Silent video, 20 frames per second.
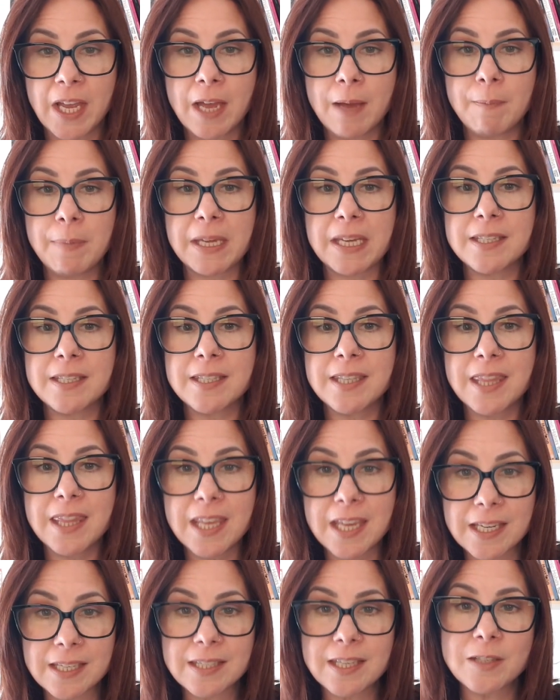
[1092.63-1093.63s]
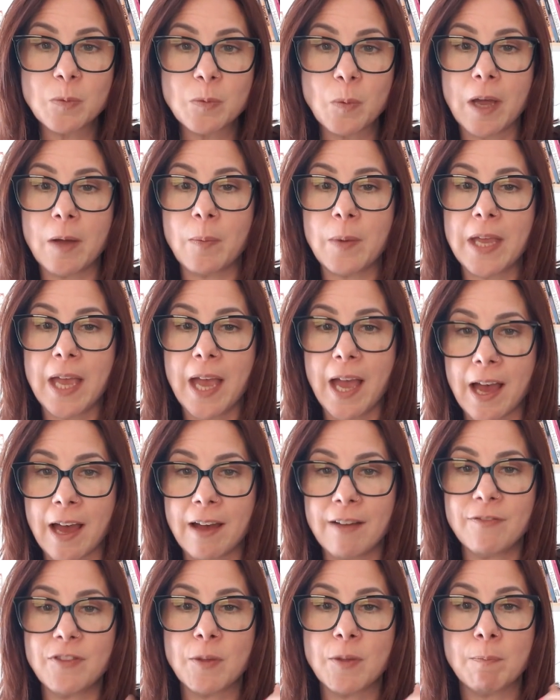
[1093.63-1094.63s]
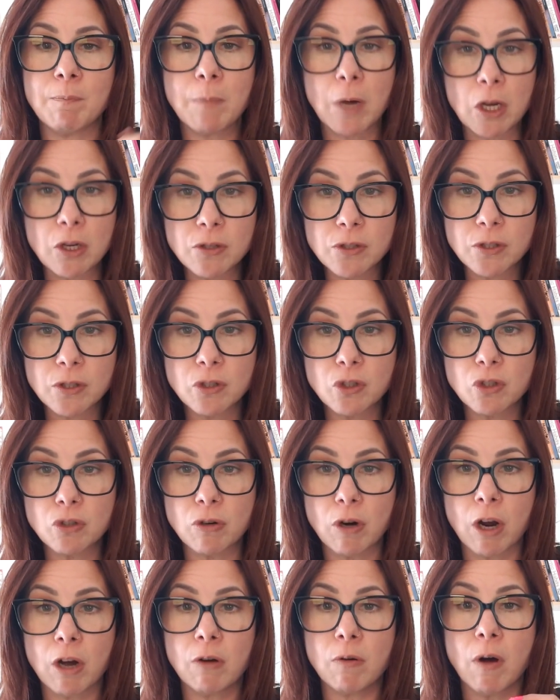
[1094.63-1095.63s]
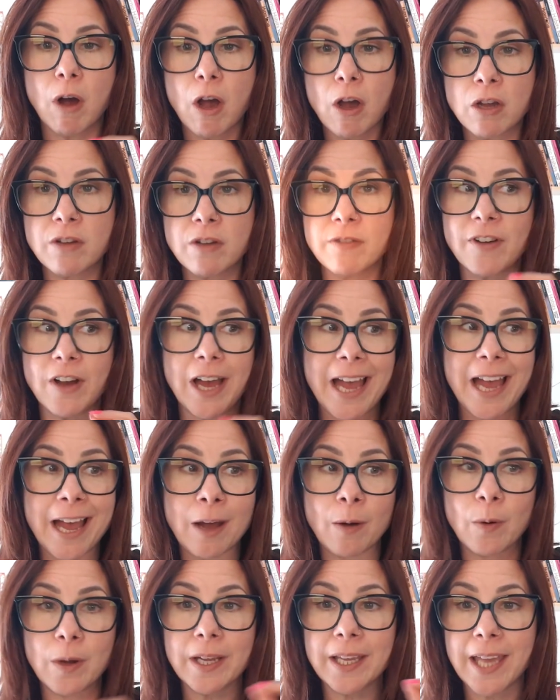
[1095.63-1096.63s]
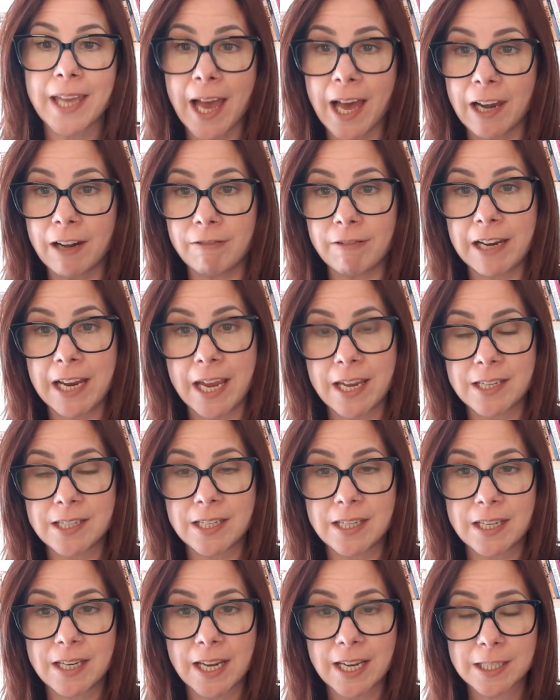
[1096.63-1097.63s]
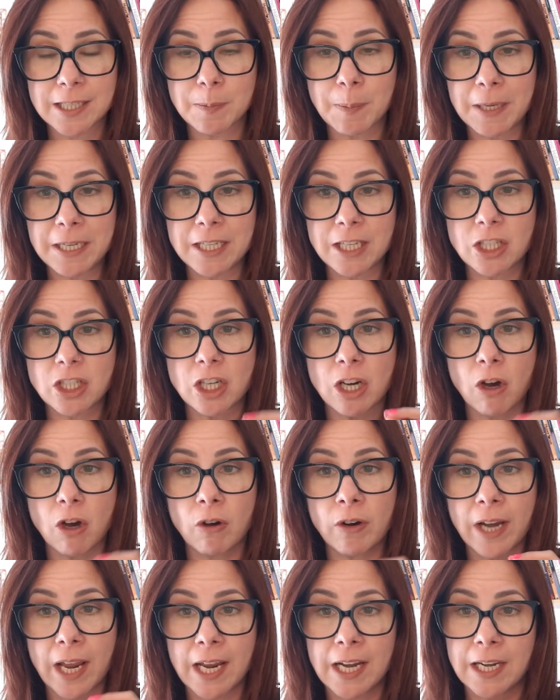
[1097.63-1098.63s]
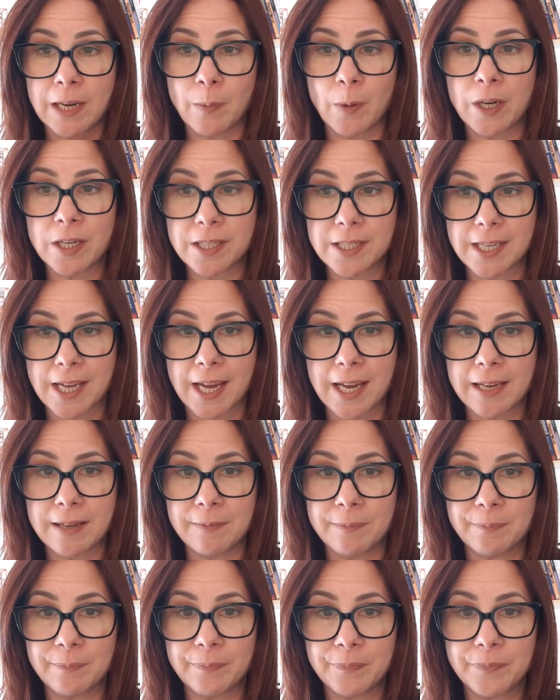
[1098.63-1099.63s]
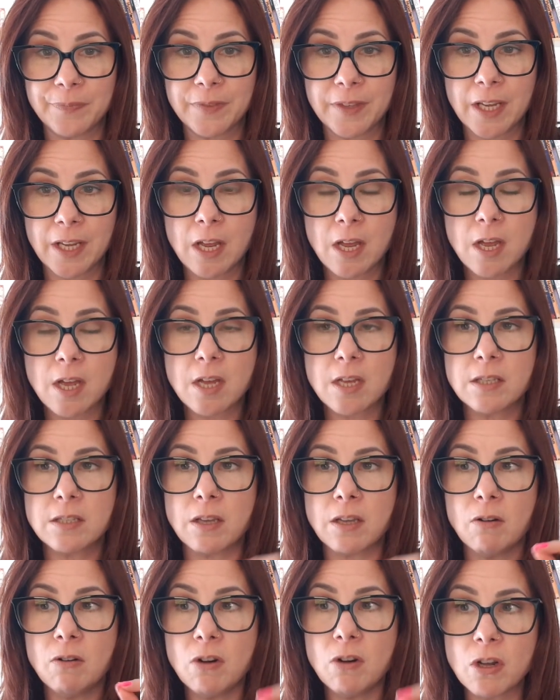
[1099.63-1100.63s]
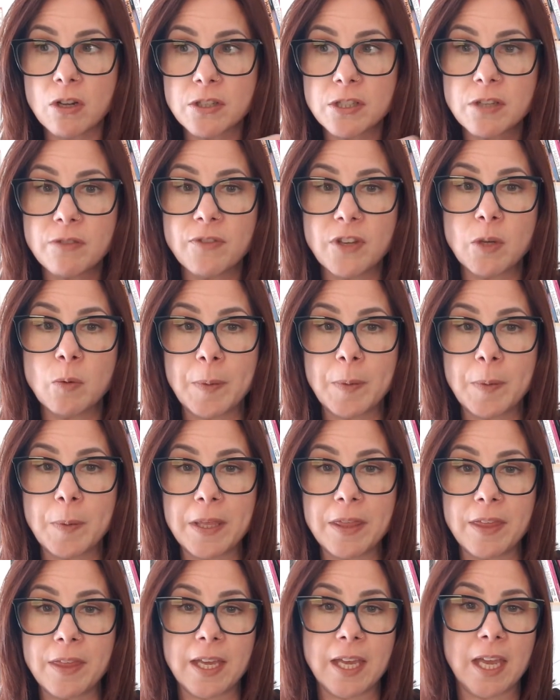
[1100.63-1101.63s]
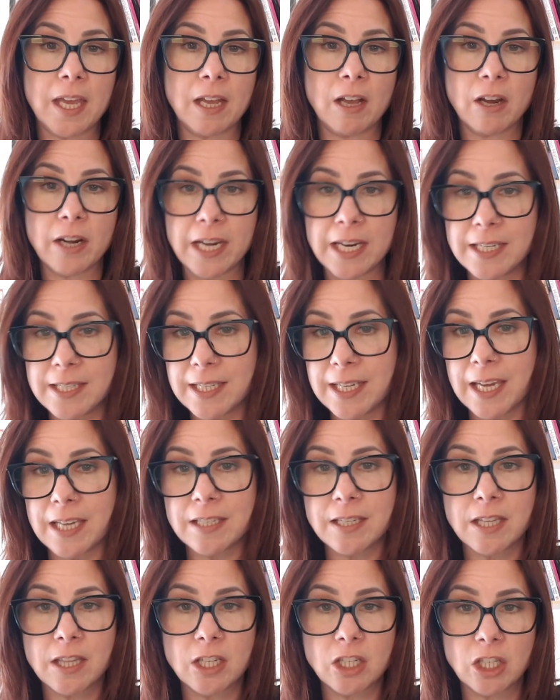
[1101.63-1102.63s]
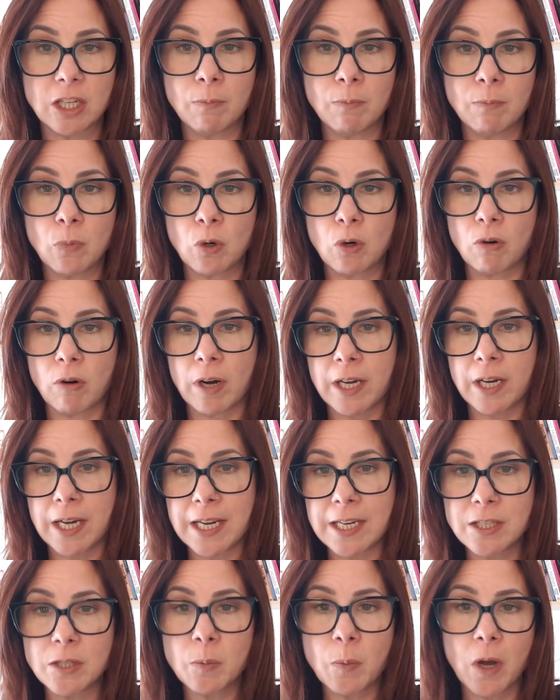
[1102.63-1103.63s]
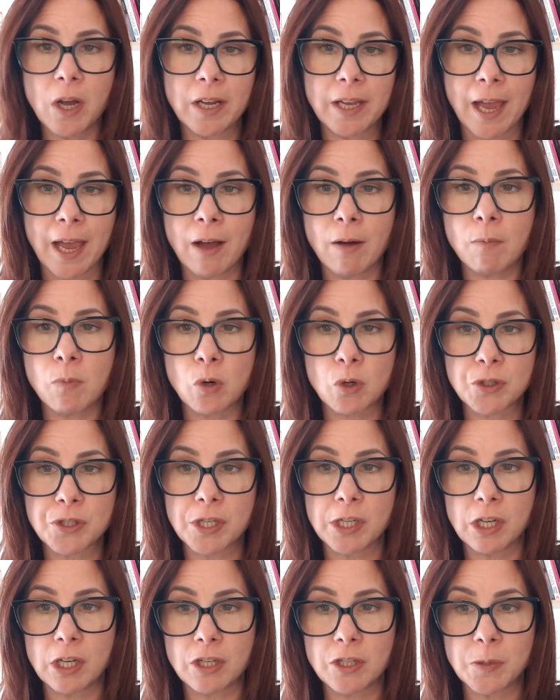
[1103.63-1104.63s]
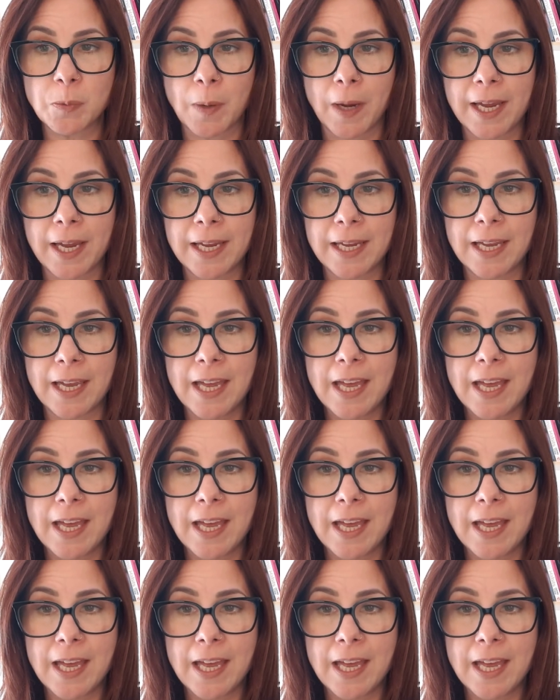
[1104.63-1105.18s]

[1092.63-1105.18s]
Because this is where we have the most control over our calorie expenditure on any one day. So lots of you will be thinking, I need to get to the gym more, I need to work out more to lose weight.